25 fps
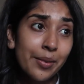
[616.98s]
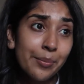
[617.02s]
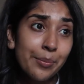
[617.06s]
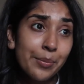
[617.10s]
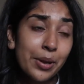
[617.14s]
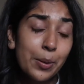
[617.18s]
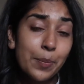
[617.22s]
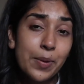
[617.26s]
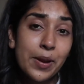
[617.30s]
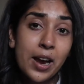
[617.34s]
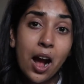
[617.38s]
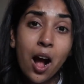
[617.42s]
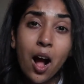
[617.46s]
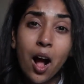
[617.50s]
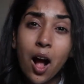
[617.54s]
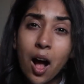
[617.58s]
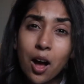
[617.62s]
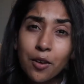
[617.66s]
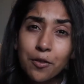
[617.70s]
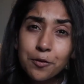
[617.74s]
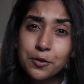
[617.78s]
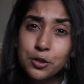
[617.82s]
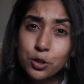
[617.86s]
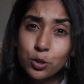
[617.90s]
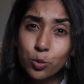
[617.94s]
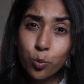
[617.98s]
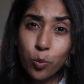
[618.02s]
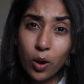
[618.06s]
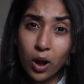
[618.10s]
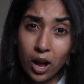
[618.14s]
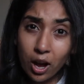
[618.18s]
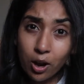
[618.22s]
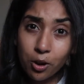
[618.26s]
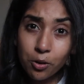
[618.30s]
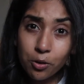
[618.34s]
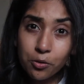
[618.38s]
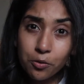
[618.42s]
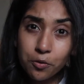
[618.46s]
maybe
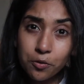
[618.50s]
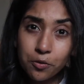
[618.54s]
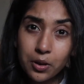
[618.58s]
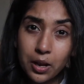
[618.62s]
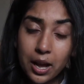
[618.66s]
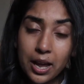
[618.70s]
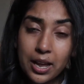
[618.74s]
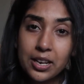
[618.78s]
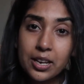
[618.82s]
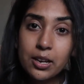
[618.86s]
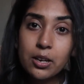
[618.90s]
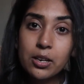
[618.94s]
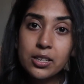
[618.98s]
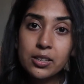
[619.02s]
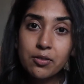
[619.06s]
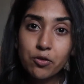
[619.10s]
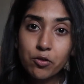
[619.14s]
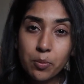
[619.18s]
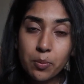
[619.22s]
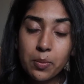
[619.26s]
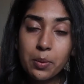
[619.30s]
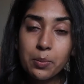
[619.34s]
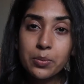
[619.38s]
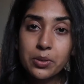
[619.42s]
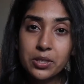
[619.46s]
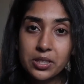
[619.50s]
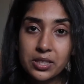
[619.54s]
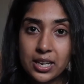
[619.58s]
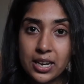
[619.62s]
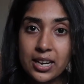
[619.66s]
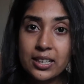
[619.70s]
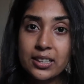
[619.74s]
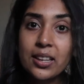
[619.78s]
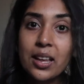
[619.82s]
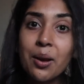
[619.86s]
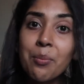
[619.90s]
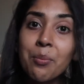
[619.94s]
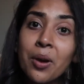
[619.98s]
12:30, and I remember
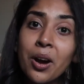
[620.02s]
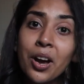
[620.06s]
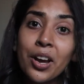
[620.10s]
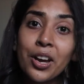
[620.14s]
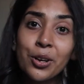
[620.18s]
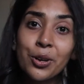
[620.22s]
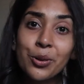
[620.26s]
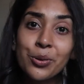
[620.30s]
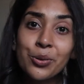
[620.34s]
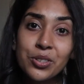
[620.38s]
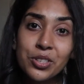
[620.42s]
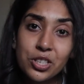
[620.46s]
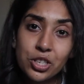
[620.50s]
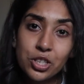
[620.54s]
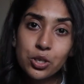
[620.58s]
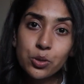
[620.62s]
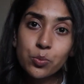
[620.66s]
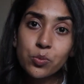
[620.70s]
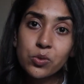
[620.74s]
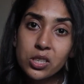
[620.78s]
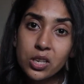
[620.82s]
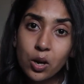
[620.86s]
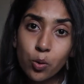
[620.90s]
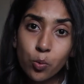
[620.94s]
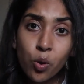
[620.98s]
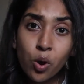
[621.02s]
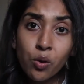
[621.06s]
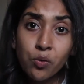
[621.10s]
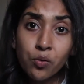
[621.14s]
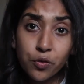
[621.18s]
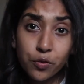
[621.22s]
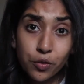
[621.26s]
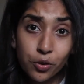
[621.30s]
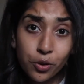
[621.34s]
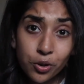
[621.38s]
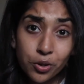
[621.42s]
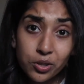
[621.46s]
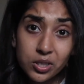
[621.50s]
saying that my audition was at
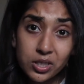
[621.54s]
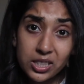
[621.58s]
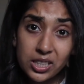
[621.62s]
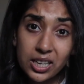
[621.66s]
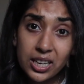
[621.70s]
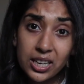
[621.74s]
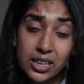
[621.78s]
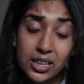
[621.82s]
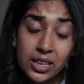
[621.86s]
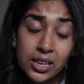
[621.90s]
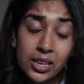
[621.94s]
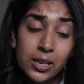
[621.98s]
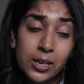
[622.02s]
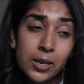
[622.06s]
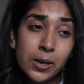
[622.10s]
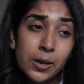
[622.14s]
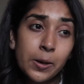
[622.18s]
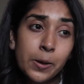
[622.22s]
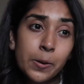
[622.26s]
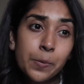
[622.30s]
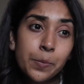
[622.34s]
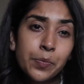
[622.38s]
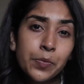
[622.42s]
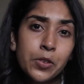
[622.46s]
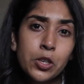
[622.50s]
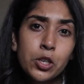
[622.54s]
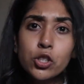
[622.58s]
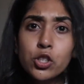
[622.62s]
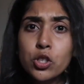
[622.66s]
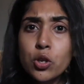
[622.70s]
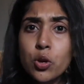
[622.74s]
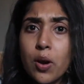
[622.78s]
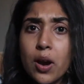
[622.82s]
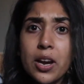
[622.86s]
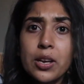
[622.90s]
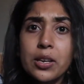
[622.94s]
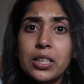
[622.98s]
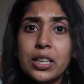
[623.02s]
1:40,
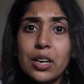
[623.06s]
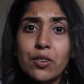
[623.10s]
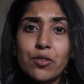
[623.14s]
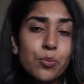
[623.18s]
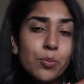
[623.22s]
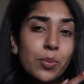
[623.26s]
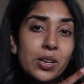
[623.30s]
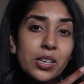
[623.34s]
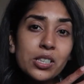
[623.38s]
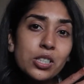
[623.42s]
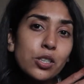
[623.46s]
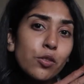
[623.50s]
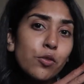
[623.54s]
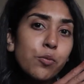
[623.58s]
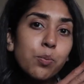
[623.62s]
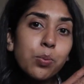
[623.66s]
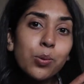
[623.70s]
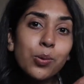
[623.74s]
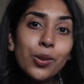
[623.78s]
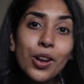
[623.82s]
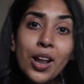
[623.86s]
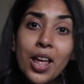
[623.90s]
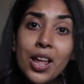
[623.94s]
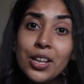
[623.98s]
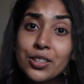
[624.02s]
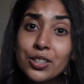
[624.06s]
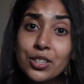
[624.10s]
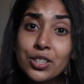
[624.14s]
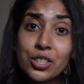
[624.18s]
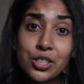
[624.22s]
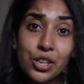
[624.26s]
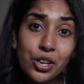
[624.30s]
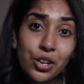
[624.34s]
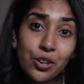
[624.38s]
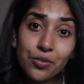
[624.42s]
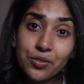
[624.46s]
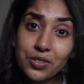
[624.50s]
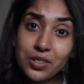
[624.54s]
so I'd given myself
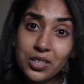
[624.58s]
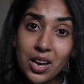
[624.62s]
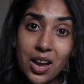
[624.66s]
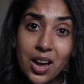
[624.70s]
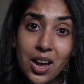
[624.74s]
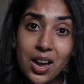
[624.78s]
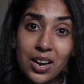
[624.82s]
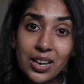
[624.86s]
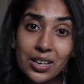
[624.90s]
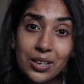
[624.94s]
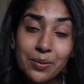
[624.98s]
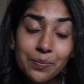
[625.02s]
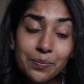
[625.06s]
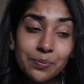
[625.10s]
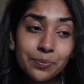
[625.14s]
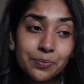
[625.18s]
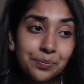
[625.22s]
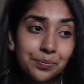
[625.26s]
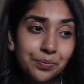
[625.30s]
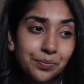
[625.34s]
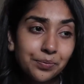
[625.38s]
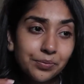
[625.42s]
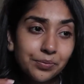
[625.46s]
plenty of time.